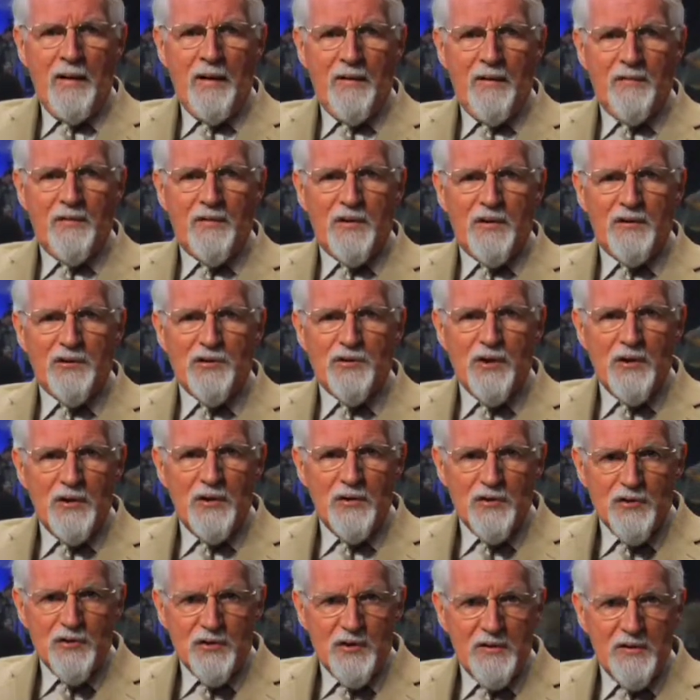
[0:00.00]
If the
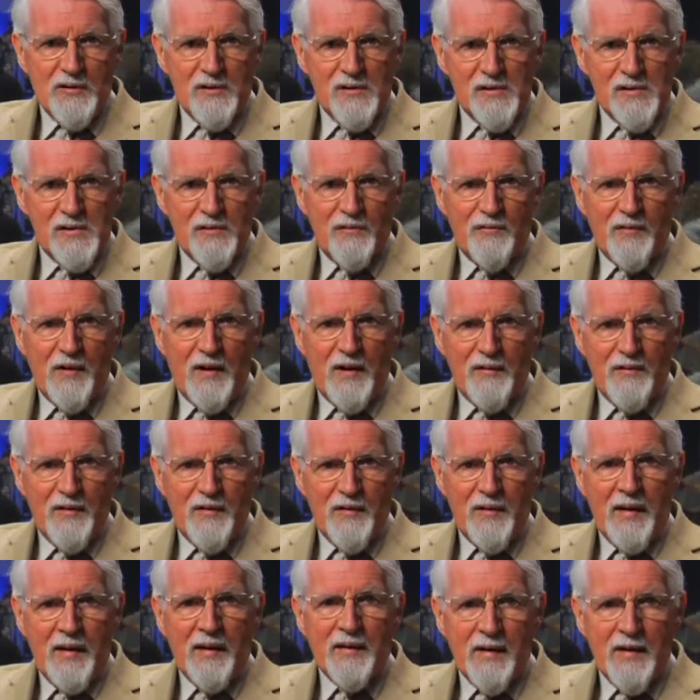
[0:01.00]
church didn't survive
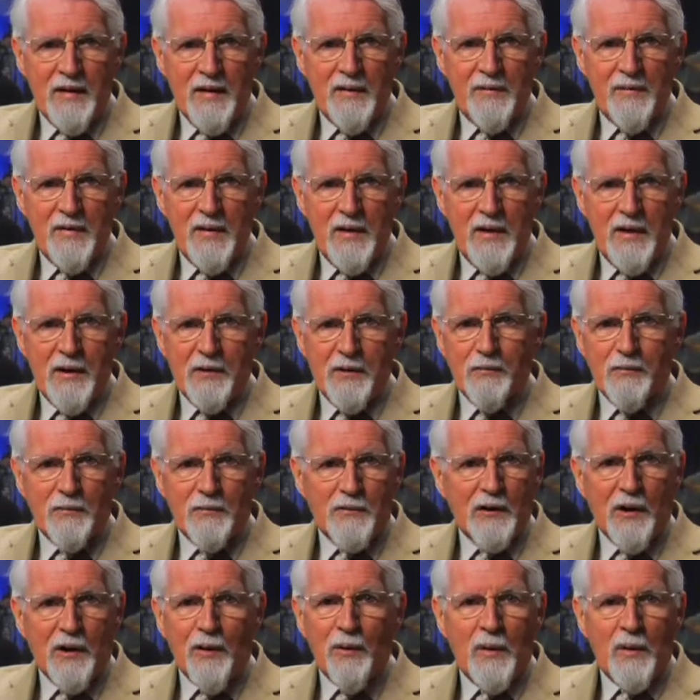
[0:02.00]
in that area, it
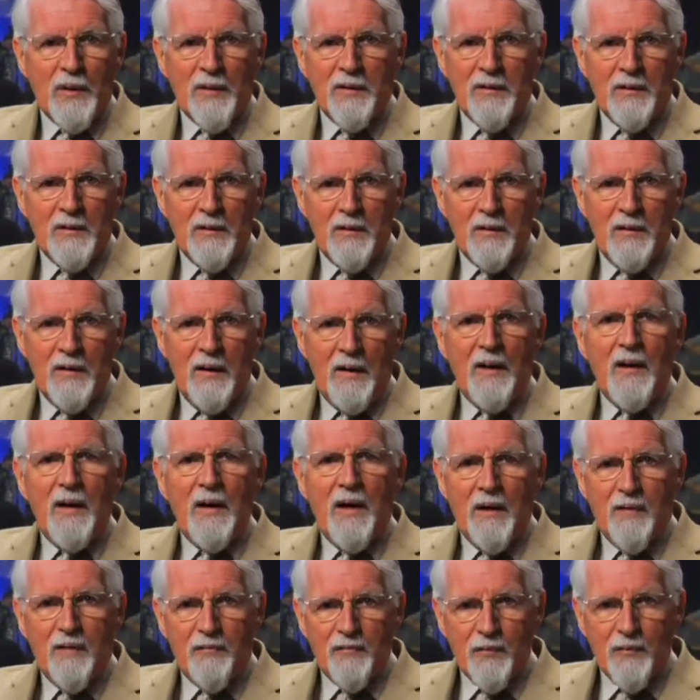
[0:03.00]
would go under
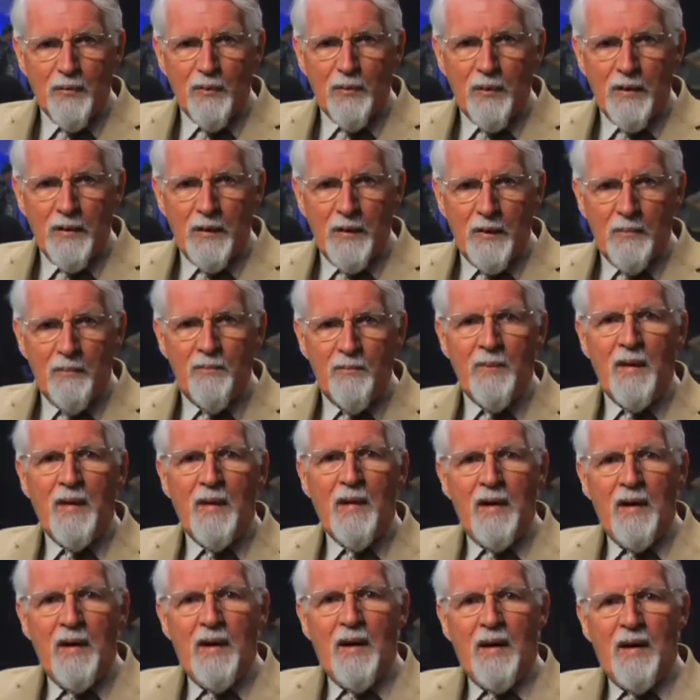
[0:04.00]
everywhere.
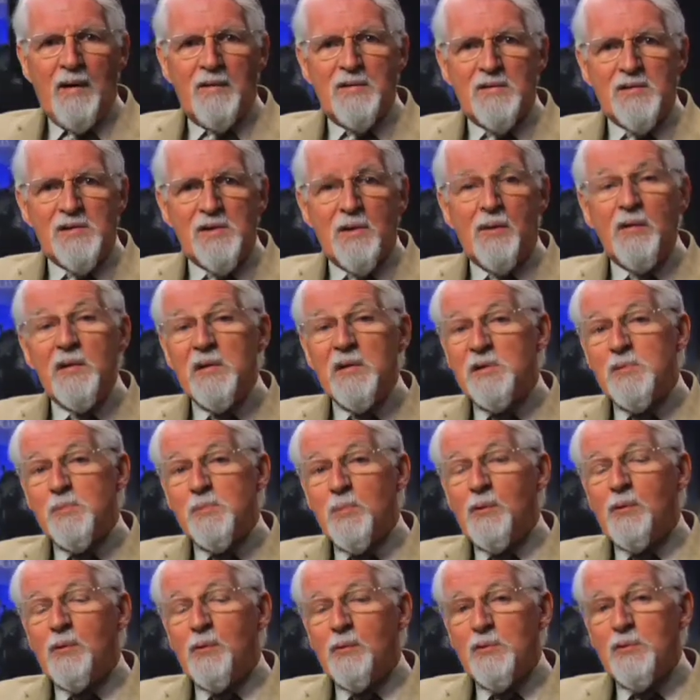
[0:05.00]
And so this
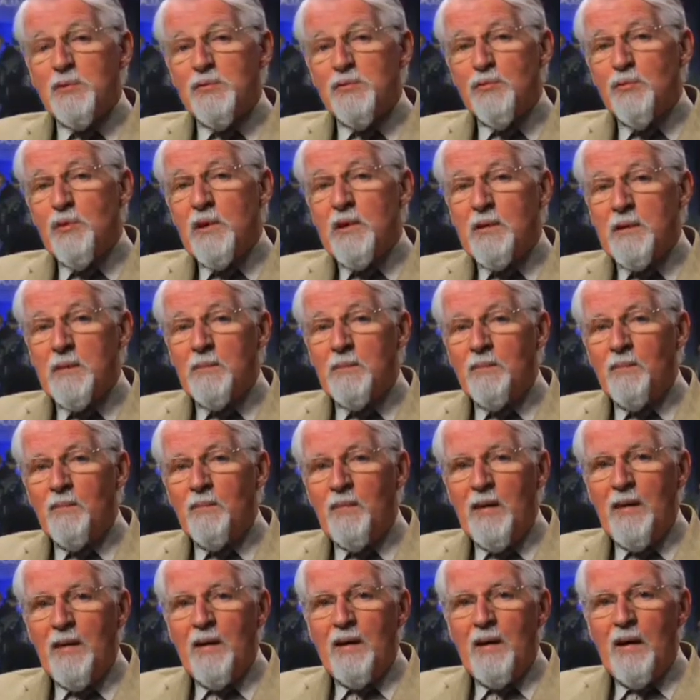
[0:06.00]
book was written
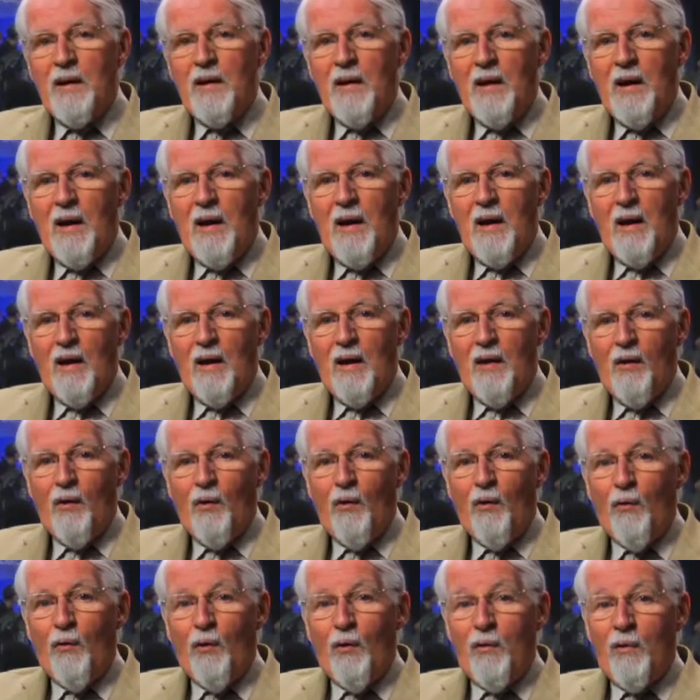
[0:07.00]

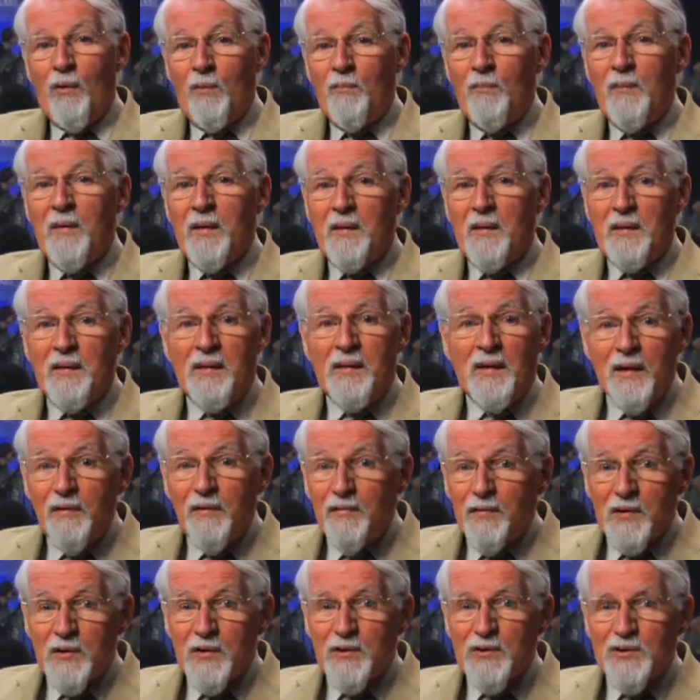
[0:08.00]
or
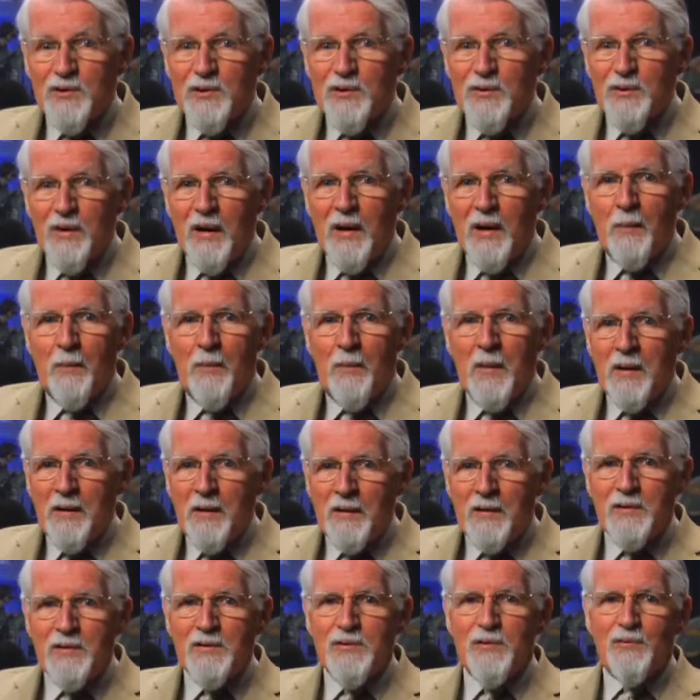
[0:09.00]
given to a
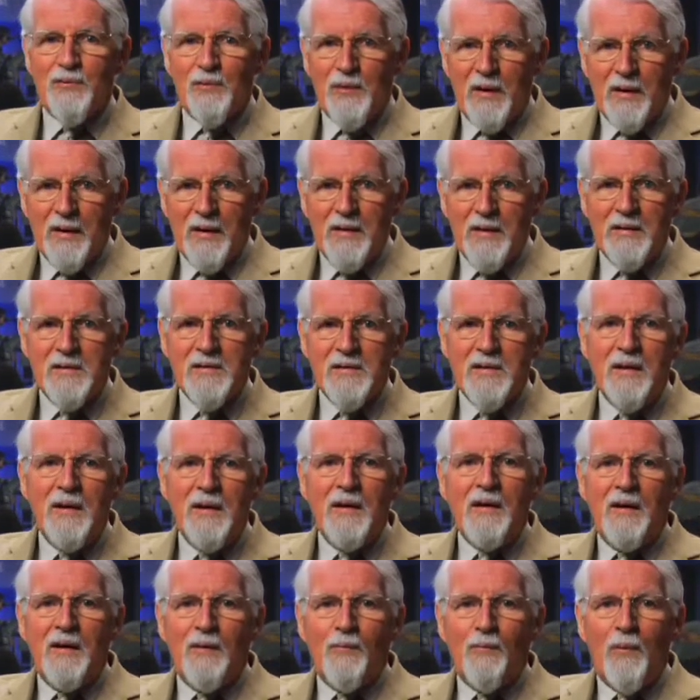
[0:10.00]
man to write
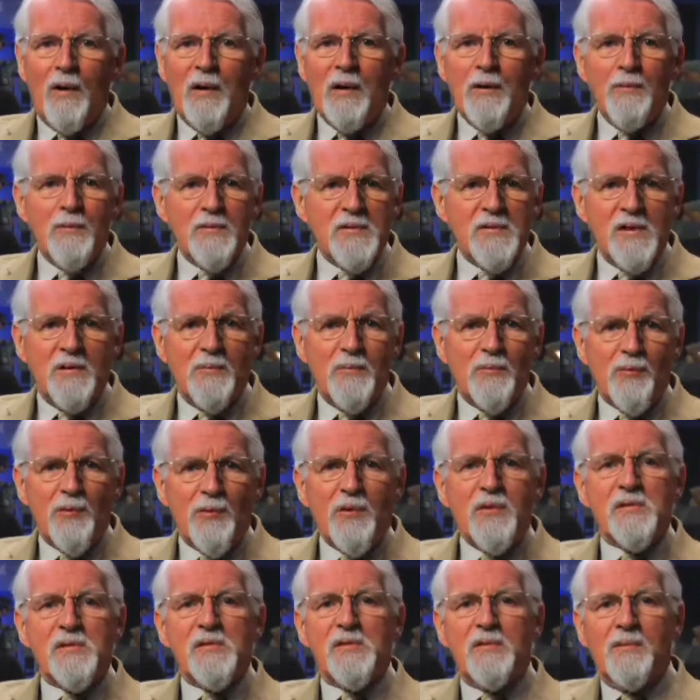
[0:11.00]
while he was in
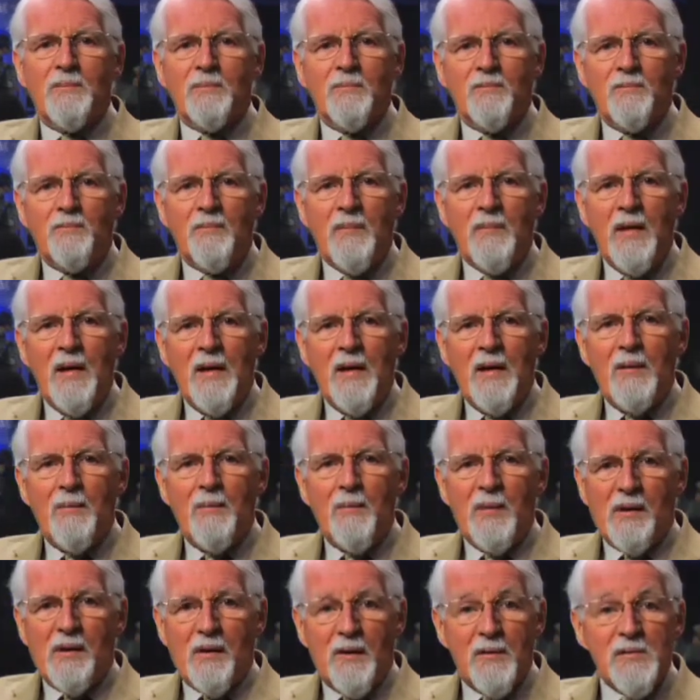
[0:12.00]
prison,
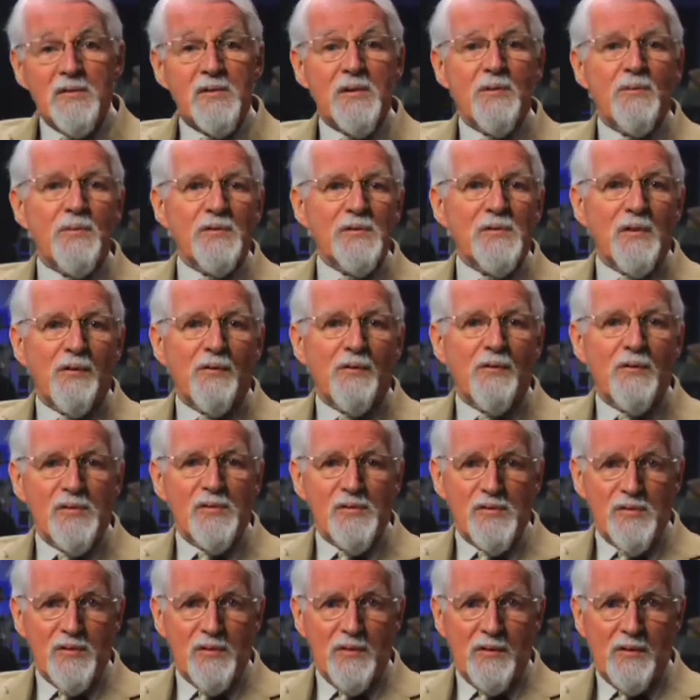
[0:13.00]
because he was a
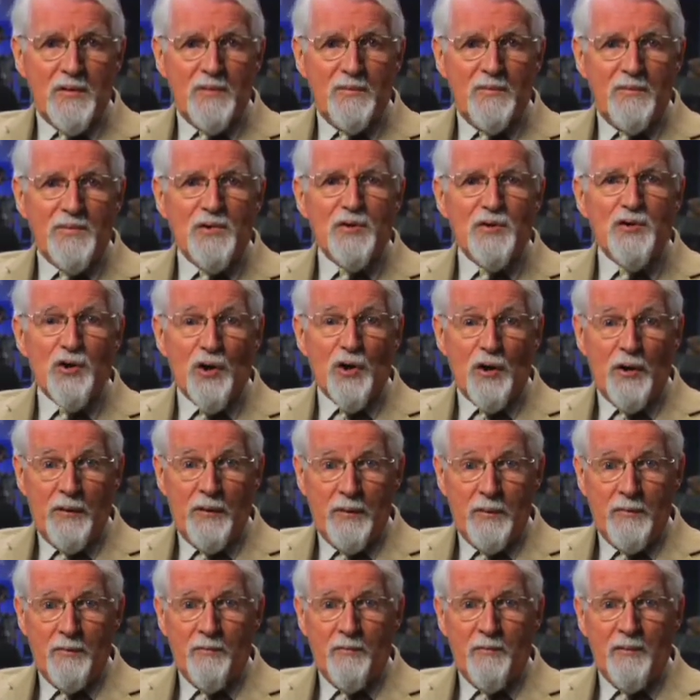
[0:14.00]
Christian,
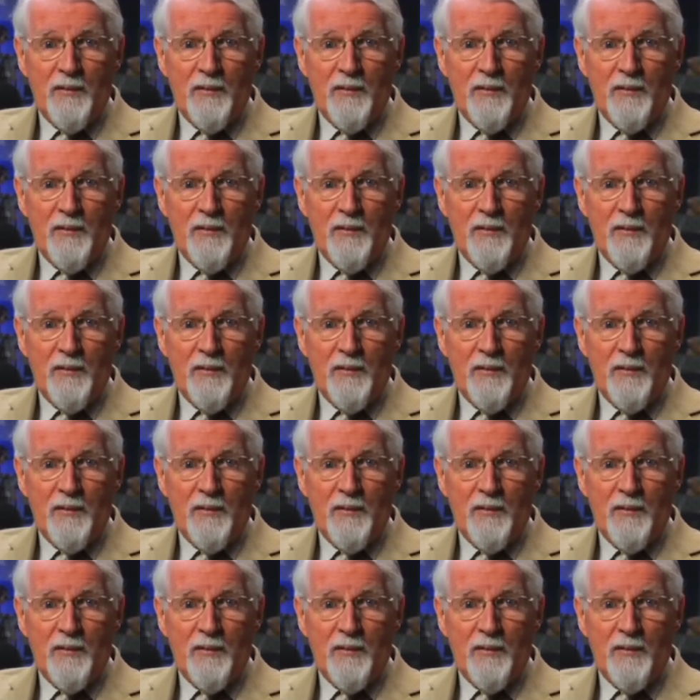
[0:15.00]
John.